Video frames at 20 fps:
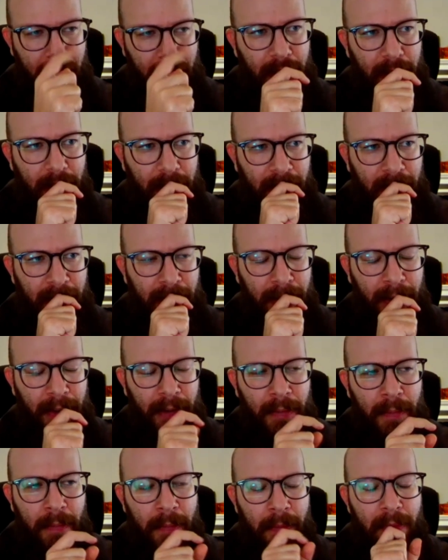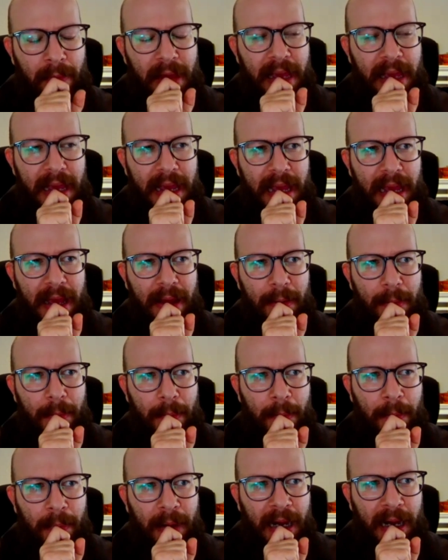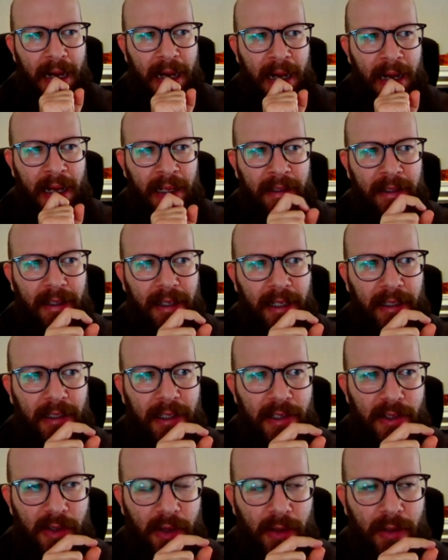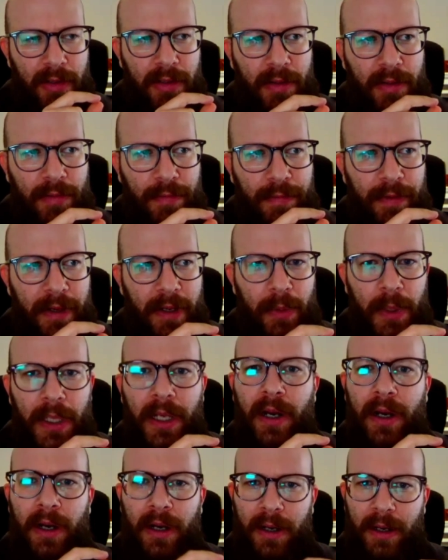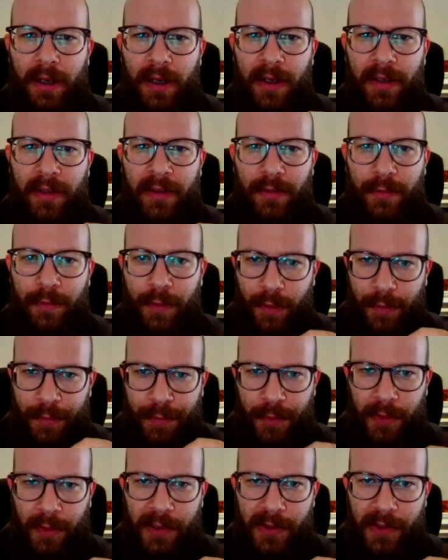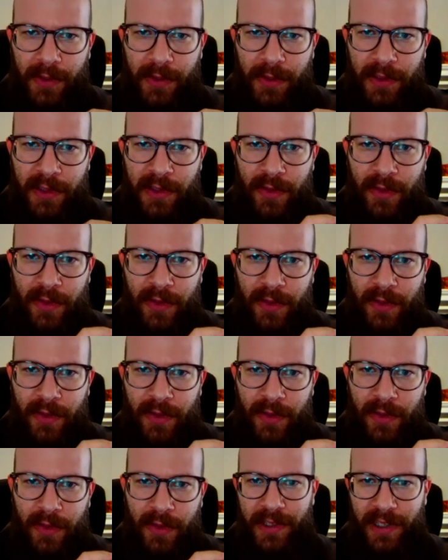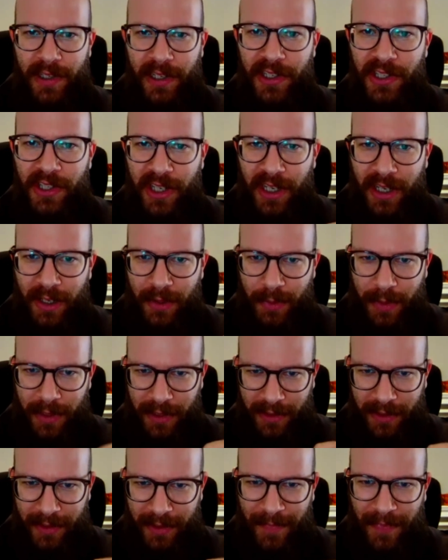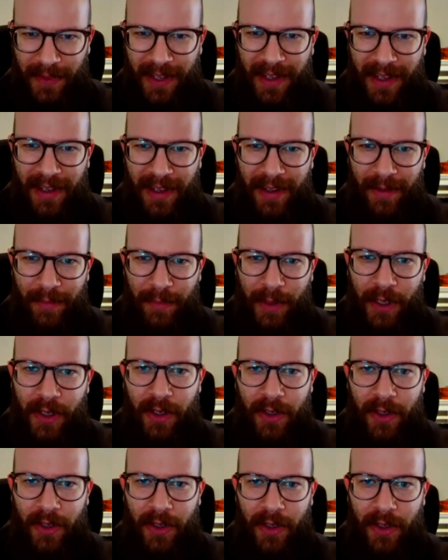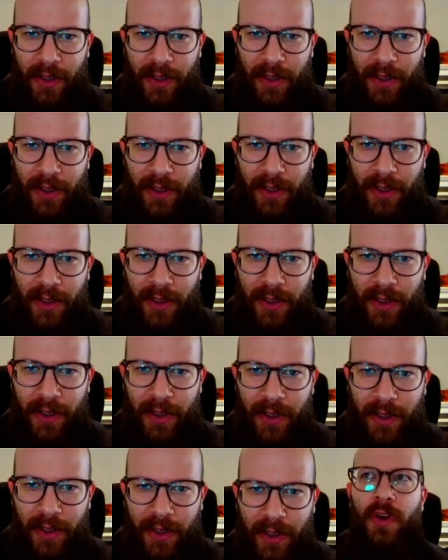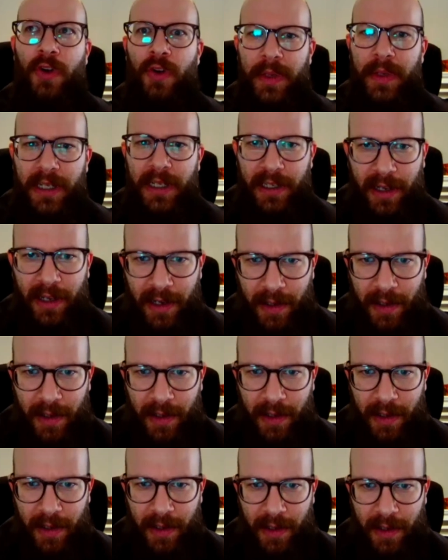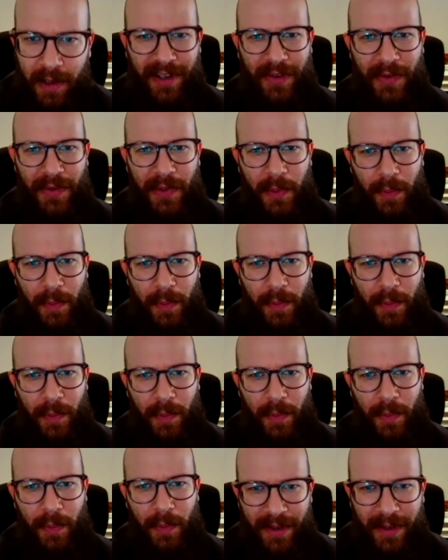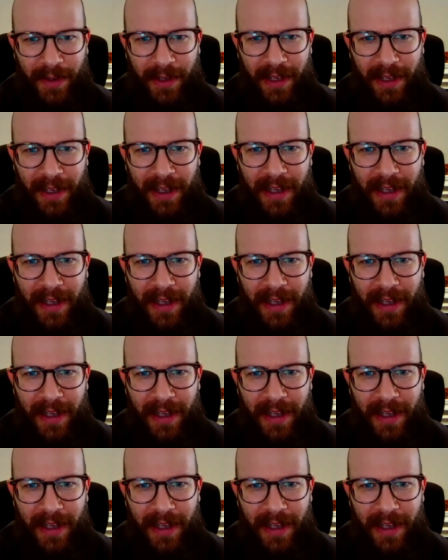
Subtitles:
Um, but it is also very hard for fraudsters to reverse engineer it, because there are so many data points that are in play here.